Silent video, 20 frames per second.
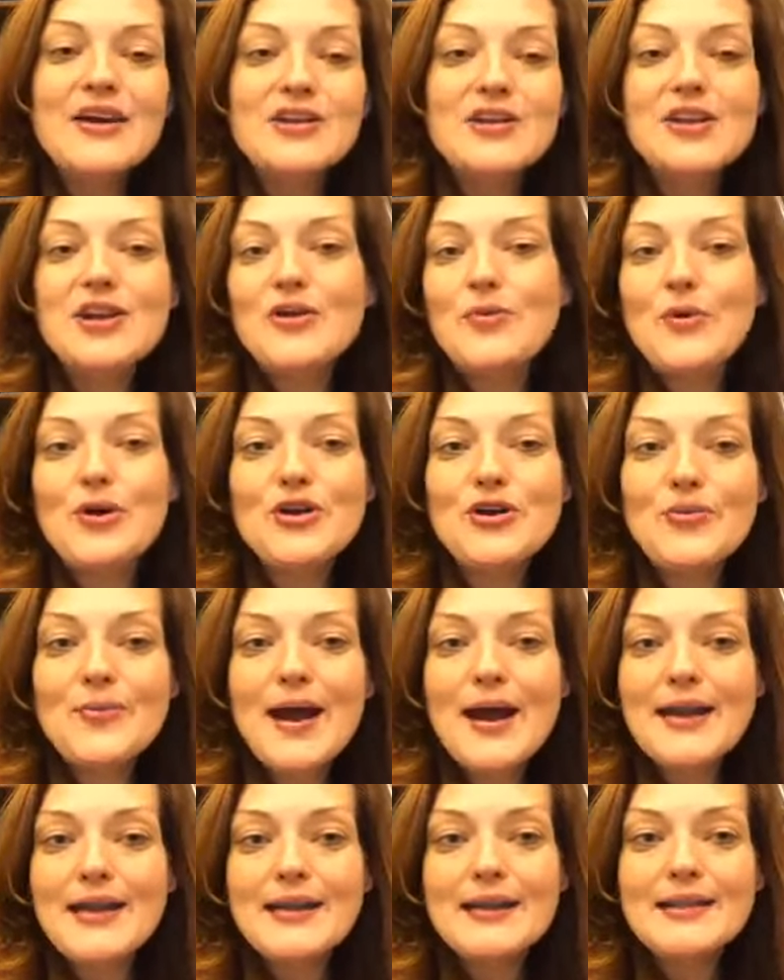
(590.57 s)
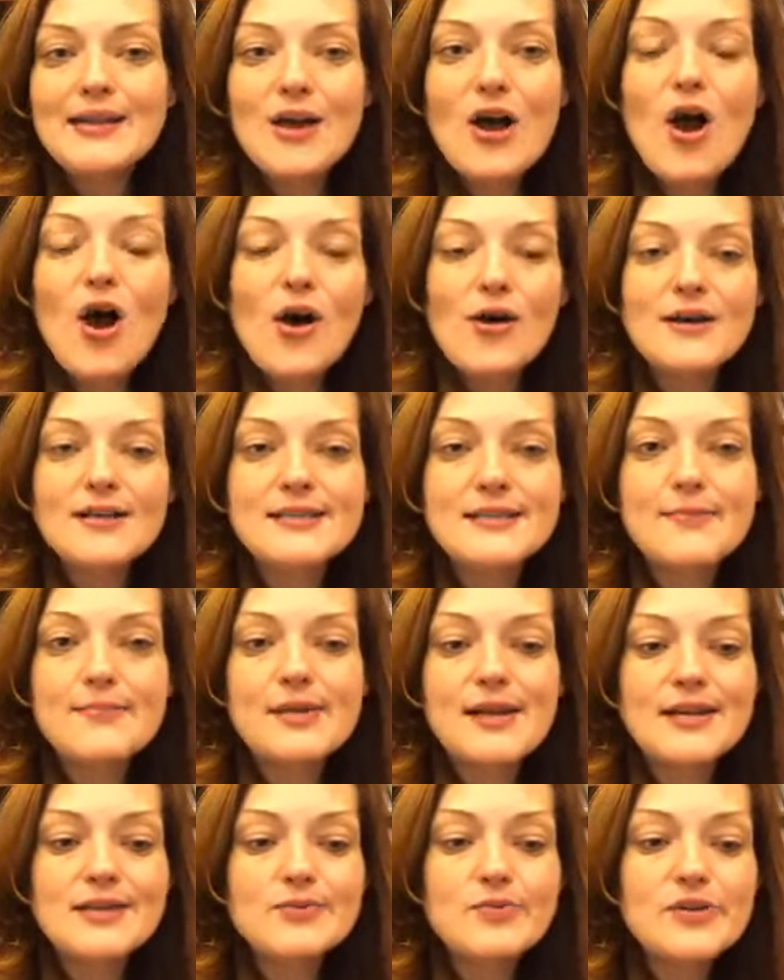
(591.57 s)
You know, while you're riding in the car or
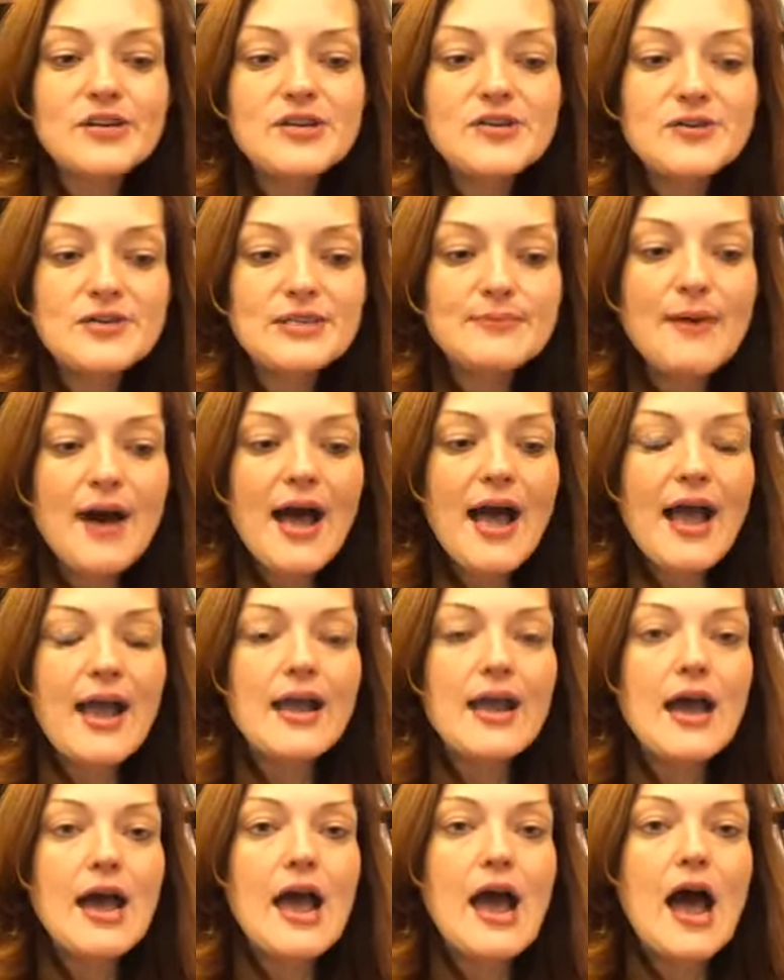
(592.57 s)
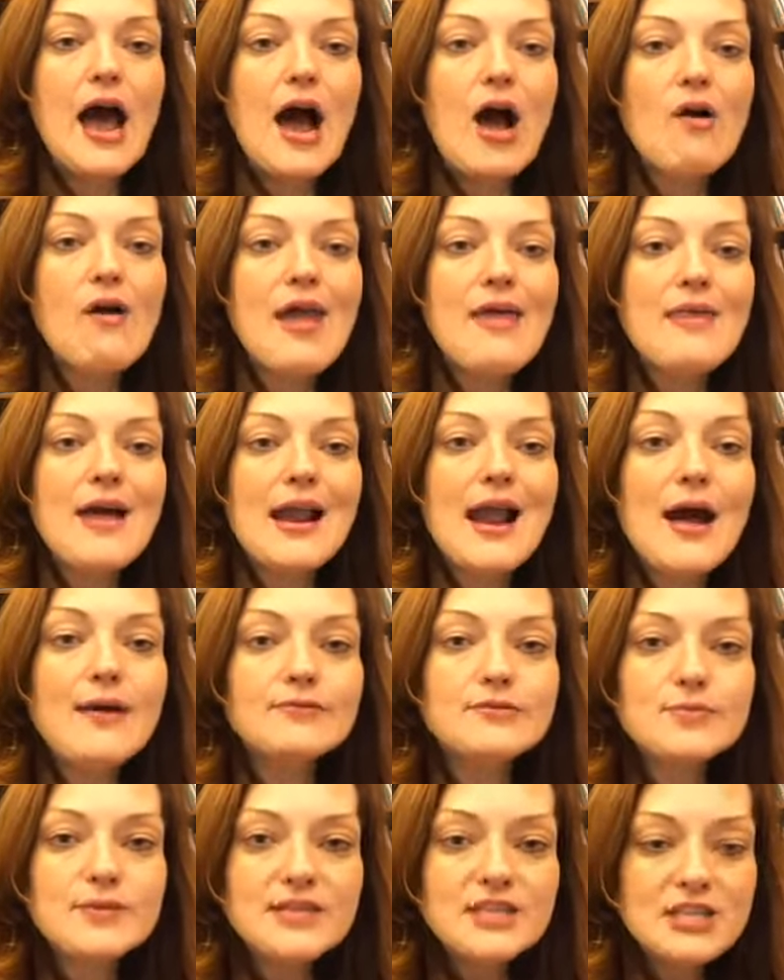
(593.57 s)
someplace, what do you spy? Okay, that
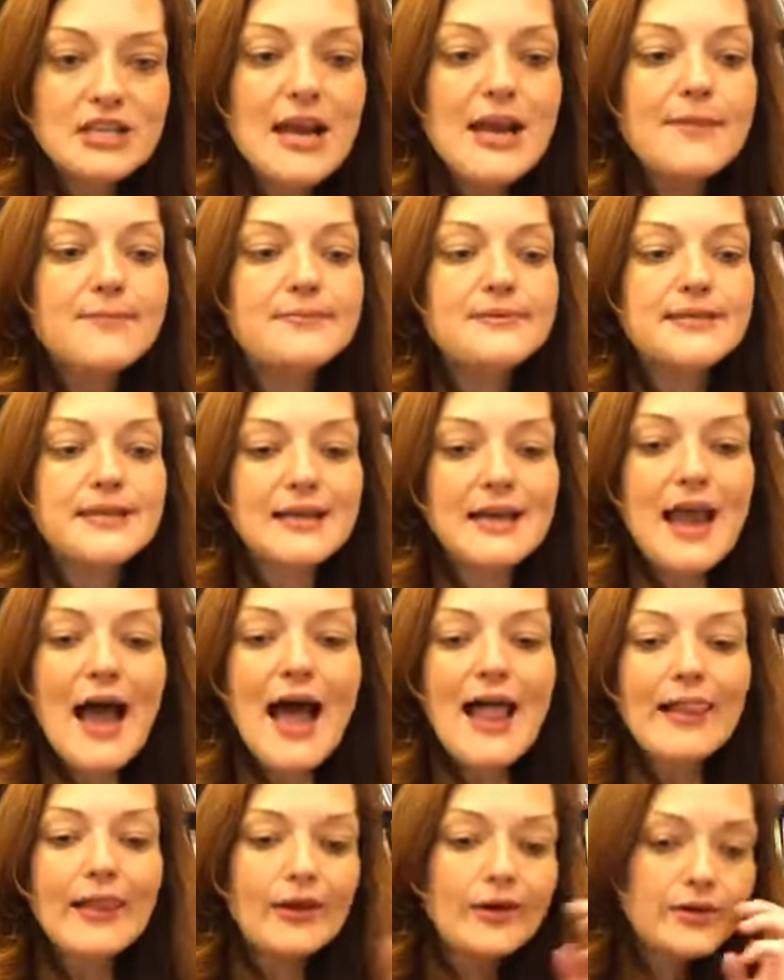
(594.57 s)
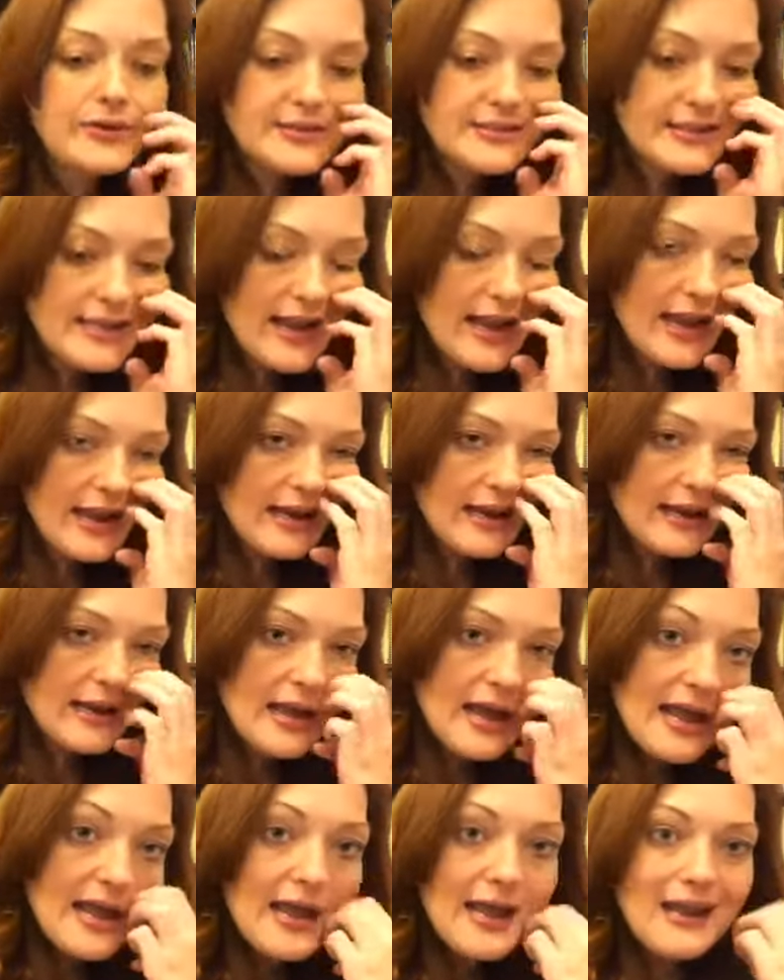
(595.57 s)
helps with shapes and colors, and
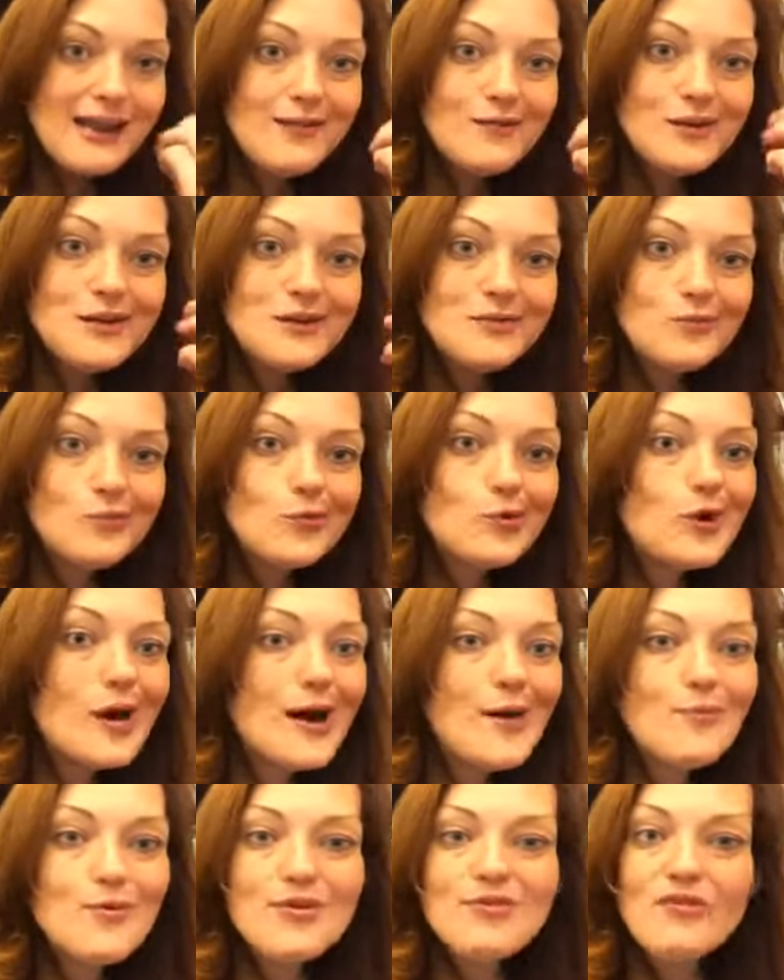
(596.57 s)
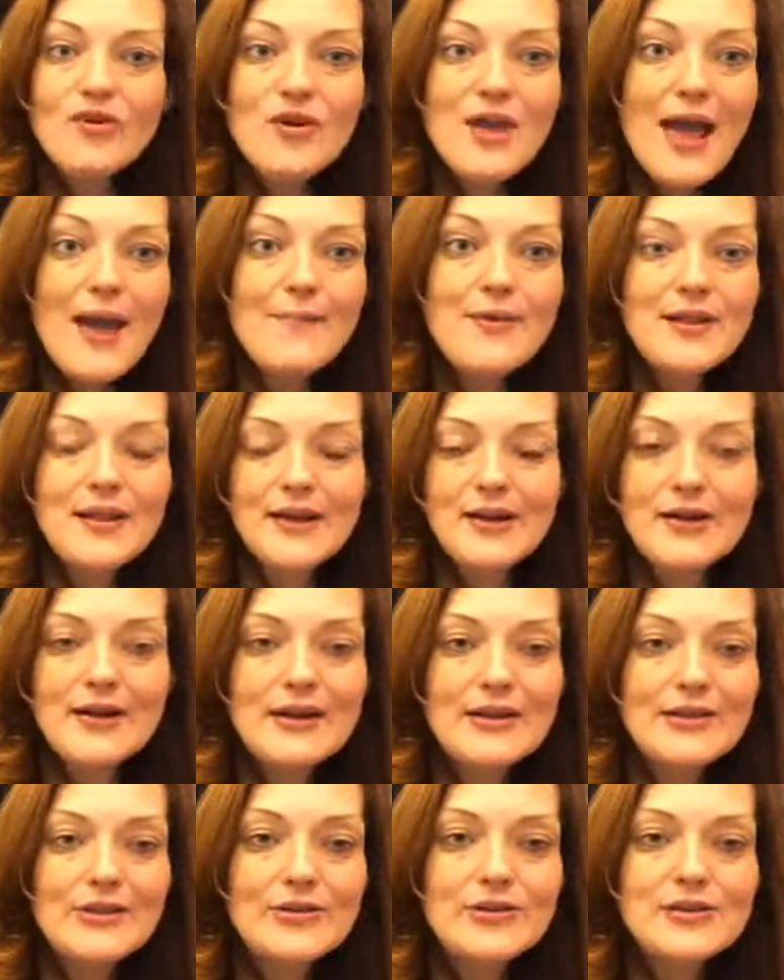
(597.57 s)
it even will help with vocabulary
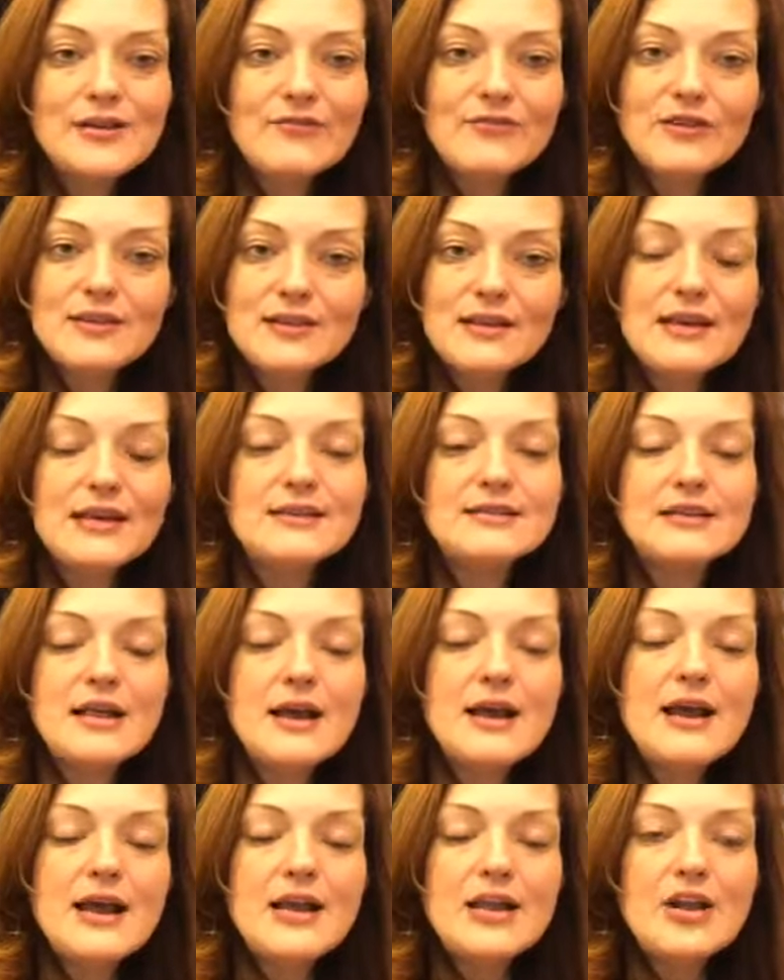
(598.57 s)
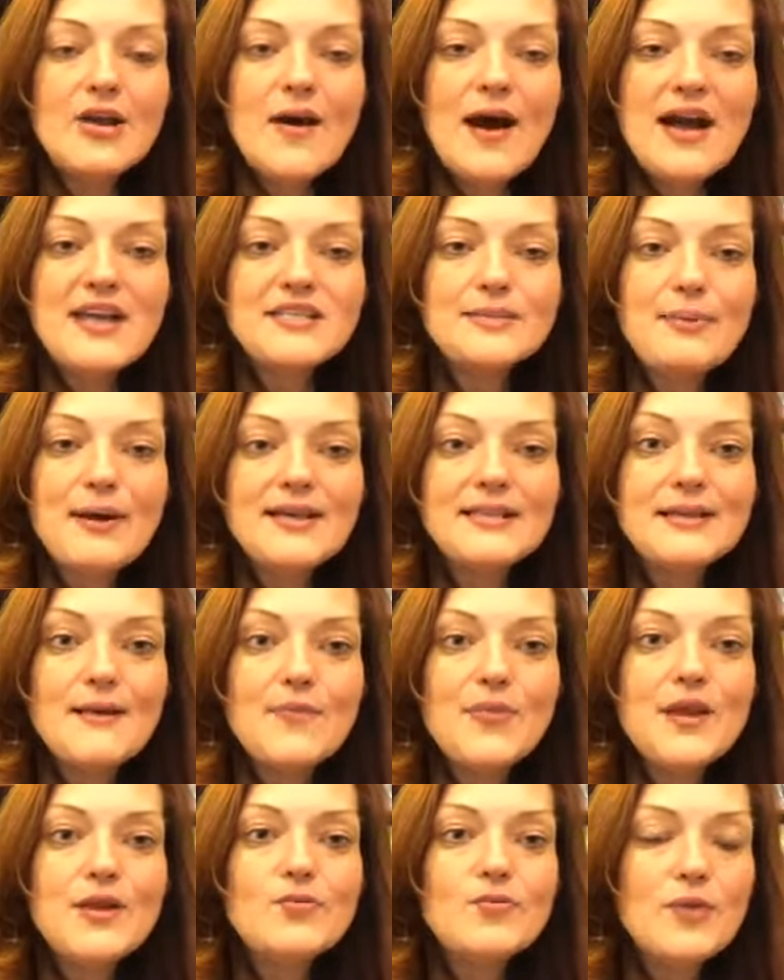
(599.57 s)
and learn different things. You know, I spy
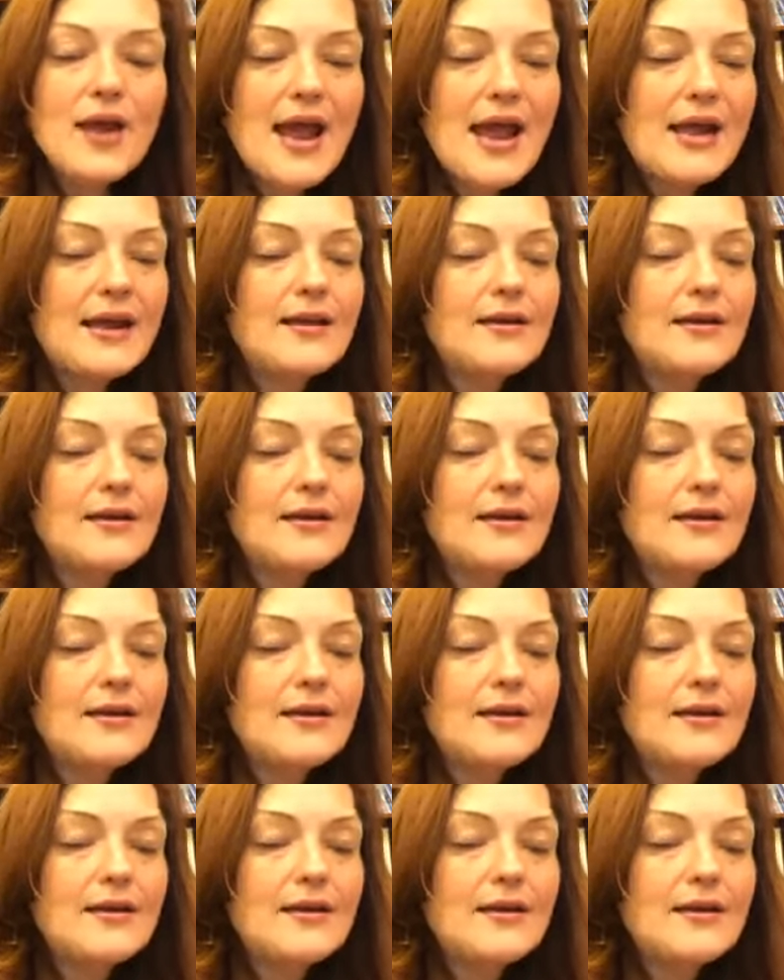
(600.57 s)
something red.